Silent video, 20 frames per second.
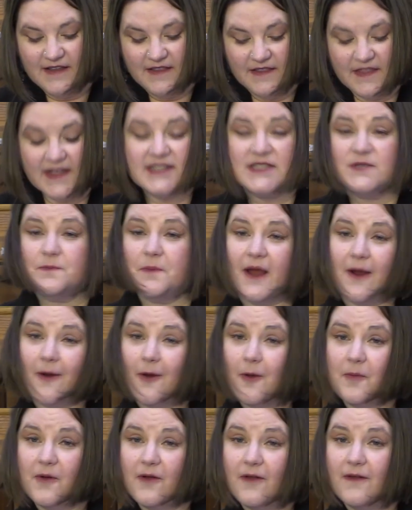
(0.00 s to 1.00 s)
This
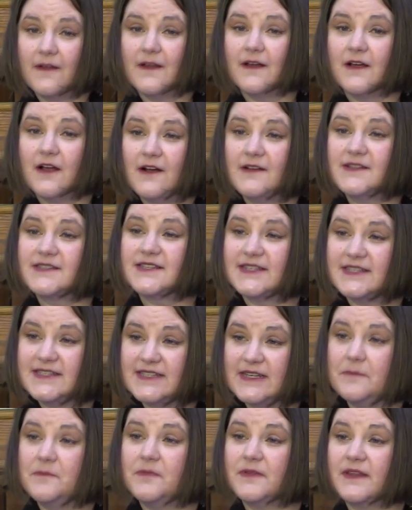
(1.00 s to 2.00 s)
parable calls us
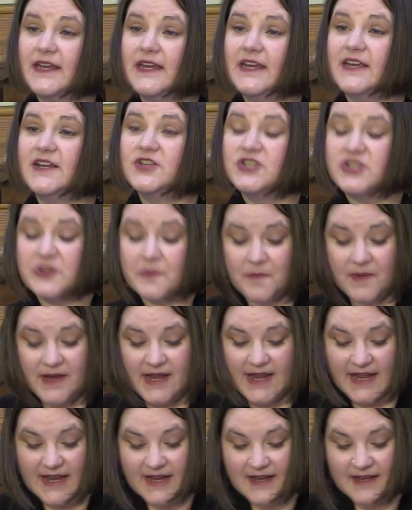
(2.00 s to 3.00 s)
simply to
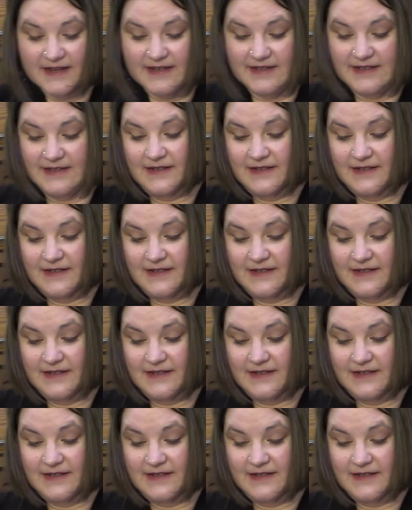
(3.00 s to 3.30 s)
be.